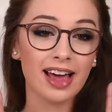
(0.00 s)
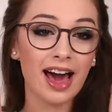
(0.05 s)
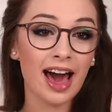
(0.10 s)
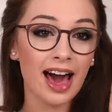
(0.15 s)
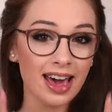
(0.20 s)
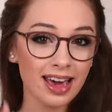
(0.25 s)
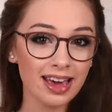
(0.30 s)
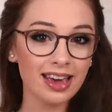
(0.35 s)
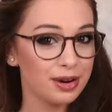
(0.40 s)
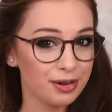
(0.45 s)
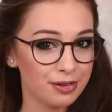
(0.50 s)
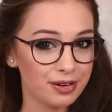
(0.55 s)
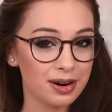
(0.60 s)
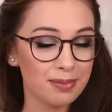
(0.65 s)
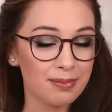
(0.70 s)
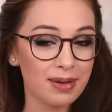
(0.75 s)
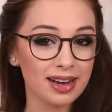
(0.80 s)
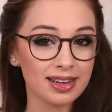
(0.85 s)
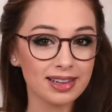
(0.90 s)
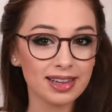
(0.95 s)
I
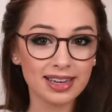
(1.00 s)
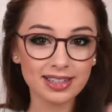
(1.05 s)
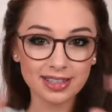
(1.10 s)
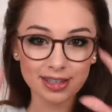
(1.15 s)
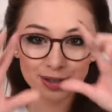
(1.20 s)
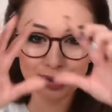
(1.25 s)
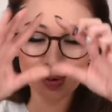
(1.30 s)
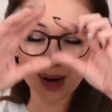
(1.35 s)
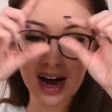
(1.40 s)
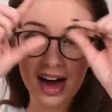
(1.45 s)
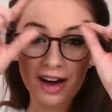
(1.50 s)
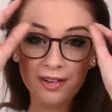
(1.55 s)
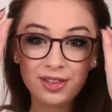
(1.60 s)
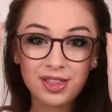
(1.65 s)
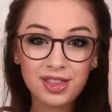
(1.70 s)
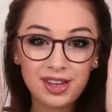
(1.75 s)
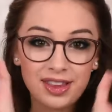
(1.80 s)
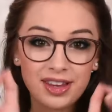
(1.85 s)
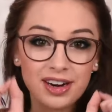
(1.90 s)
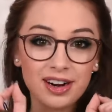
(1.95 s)
prefer my glasses to have
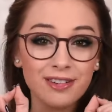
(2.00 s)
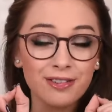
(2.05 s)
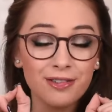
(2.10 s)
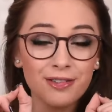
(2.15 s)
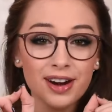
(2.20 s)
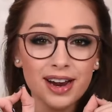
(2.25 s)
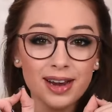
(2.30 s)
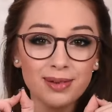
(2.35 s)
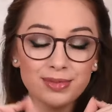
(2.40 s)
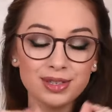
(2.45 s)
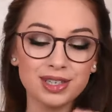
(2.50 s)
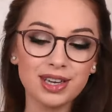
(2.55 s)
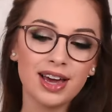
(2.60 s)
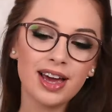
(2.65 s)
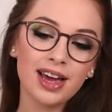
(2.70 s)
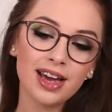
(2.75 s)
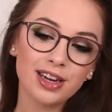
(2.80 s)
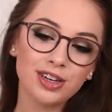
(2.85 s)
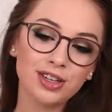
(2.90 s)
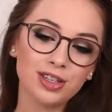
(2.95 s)
thinner frames
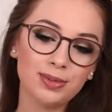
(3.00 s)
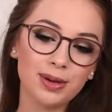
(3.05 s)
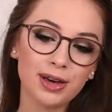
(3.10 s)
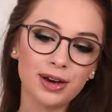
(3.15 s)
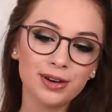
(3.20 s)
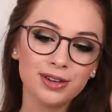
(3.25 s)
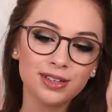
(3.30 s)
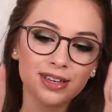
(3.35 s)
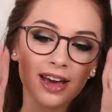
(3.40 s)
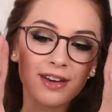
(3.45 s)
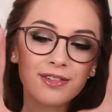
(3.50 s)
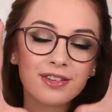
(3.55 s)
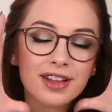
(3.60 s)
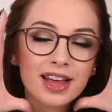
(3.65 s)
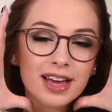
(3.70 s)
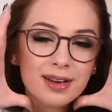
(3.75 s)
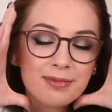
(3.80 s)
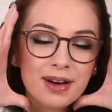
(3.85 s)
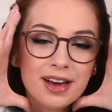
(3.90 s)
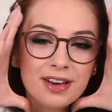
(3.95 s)
just because I feel
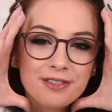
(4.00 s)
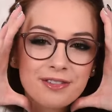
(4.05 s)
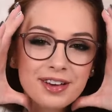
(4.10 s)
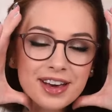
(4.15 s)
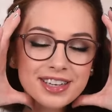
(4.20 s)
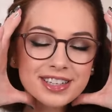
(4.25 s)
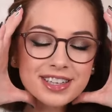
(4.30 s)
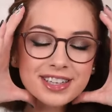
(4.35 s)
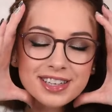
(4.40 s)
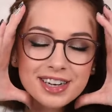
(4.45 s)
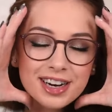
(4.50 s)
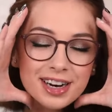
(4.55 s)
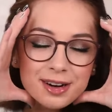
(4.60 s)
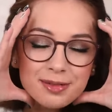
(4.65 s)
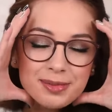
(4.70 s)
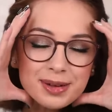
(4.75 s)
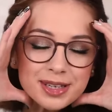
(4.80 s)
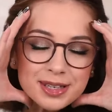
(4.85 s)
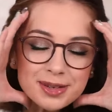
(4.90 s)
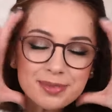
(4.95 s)
like my face is a
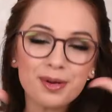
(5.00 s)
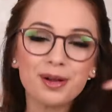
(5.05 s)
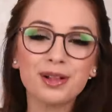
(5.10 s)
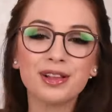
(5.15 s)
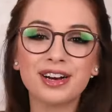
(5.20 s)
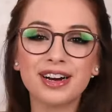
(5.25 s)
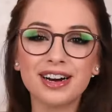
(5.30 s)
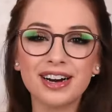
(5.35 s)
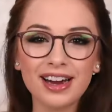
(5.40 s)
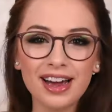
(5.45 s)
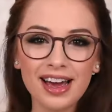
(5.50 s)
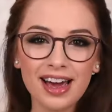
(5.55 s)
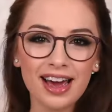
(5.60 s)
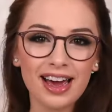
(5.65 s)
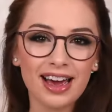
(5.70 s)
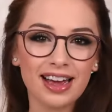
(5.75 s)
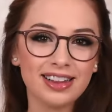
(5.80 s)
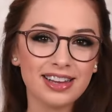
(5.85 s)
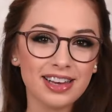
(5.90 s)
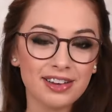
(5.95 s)
little bit smaller,
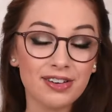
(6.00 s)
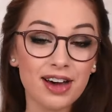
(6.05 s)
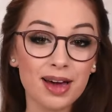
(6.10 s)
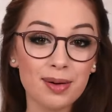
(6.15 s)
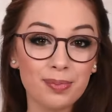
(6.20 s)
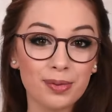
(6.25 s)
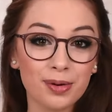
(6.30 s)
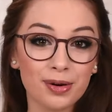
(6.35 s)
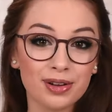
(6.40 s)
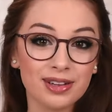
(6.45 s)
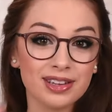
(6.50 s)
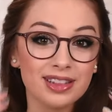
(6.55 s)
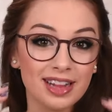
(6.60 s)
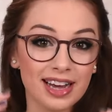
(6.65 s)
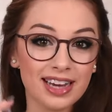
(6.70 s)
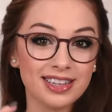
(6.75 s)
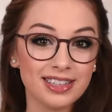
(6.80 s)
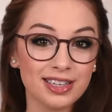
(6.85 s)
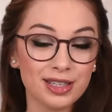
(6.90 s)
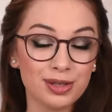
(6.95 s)
and if I put on
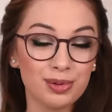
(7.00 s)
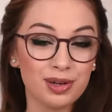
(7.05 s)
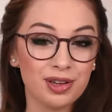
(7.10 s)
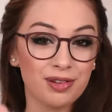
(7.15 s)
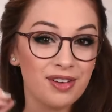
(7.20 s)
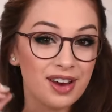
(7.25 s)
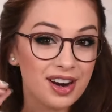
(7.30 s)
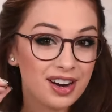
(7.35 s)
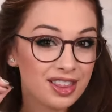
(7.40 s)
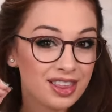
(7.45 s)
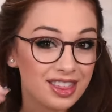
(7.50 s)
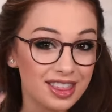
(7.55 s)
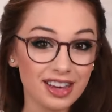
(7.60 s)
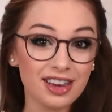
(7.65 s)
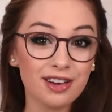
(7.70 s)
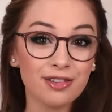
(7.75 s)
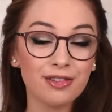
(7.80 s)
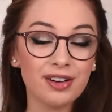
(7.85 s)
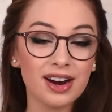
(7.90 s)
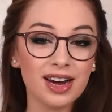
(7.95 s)
glasses with very
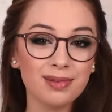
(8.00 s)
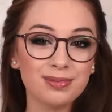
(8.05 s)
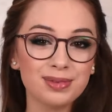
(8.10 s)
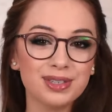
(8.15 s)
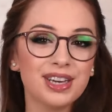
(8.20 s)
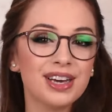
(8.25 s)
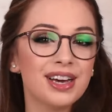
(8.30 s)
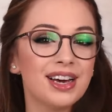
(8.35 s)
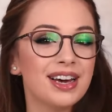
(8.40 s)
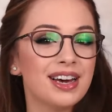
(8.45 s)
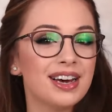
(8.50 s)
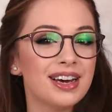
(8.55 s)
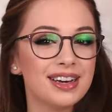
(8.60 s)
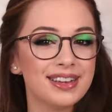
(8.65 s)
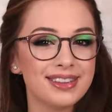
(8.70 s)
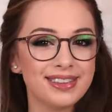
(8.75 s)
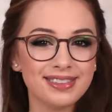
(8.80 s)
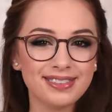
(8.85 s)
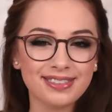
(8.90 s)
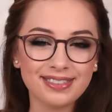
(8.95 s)
thick frames,
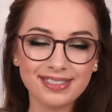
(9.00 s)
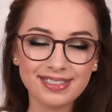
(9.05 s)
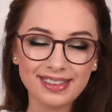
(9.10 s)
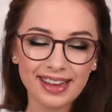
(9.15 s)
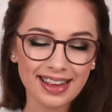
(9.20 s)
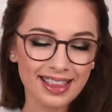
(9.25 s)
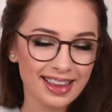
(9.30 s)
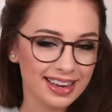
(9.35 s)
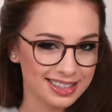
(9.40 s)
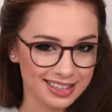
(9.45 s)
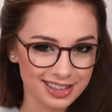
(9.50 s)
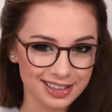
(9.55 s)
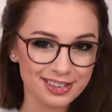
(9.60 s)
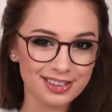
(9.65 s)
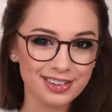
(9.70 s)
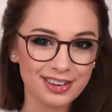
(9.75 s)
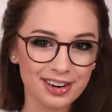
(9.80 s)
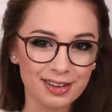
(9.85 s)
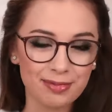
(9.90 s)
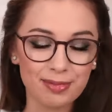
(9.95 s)
that doesn't
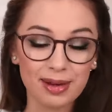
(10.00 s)
look good